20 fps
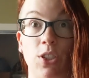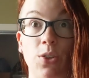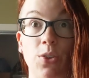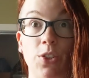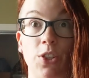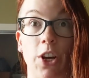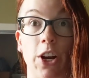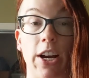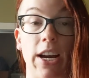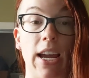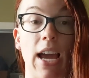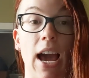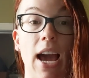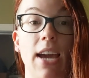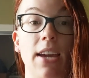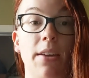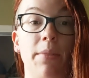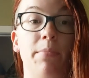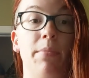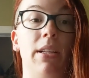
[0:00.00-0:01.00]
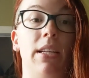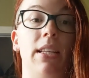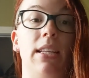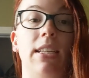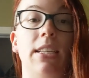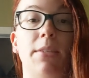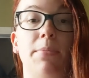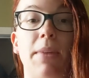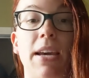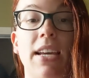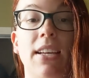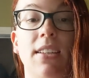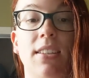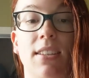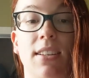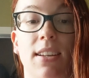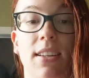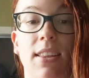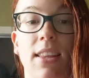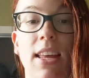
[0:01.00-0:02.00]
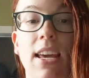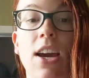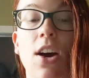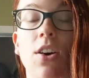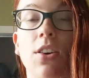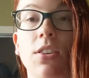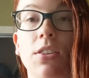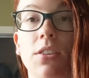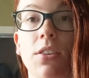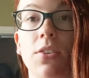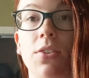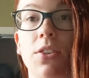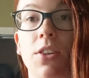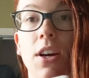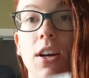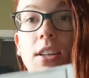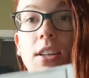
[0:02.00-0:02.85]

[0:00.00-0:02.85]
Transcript: so sorry, I completely spaced it. They also